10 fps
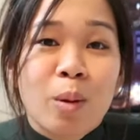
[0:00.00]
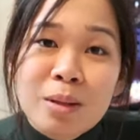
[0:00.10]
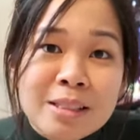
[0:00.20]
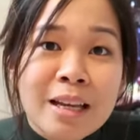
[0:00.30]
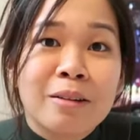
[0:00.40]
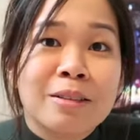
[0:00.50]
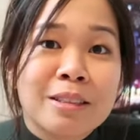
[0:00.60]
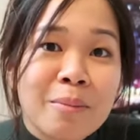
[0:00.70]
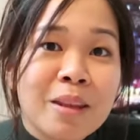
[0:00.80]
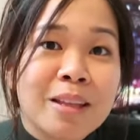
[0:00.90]
on sale or
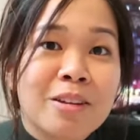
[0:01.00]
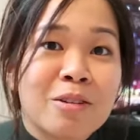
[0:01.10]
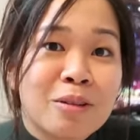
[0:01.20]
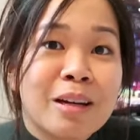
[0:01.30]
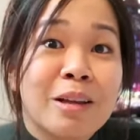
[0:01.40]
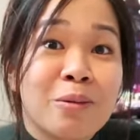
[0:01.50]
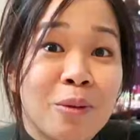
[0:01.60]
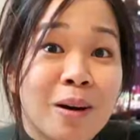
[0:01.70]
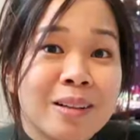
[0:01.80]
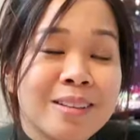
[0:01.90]
something that you really
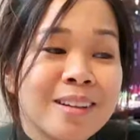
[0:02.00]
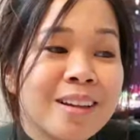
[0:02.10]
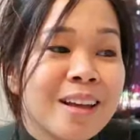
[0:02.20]
want